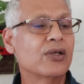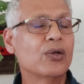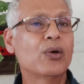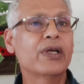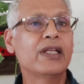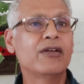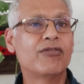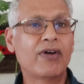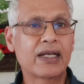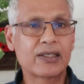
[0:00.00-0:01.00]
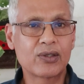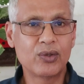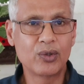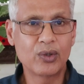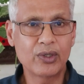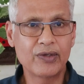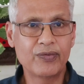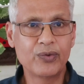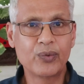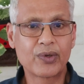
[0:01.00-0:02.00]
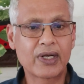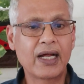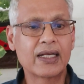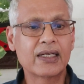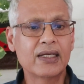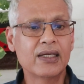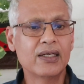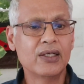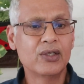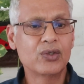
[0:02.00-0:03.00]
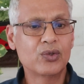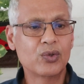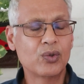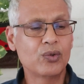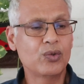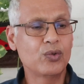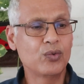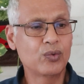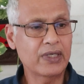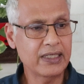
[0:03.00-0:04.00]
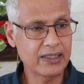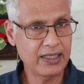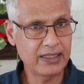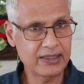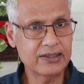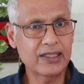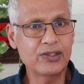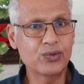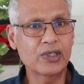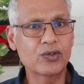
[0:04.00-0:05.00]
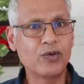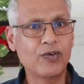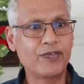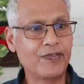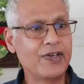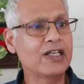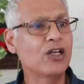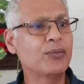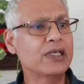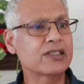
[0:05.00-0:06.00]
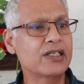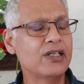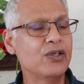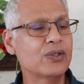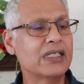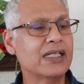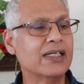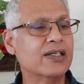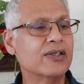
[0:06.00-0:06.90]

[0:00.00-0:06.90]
No, in one go, if you run, so you can, at a stretch, you can go for 15 kilometers continuously.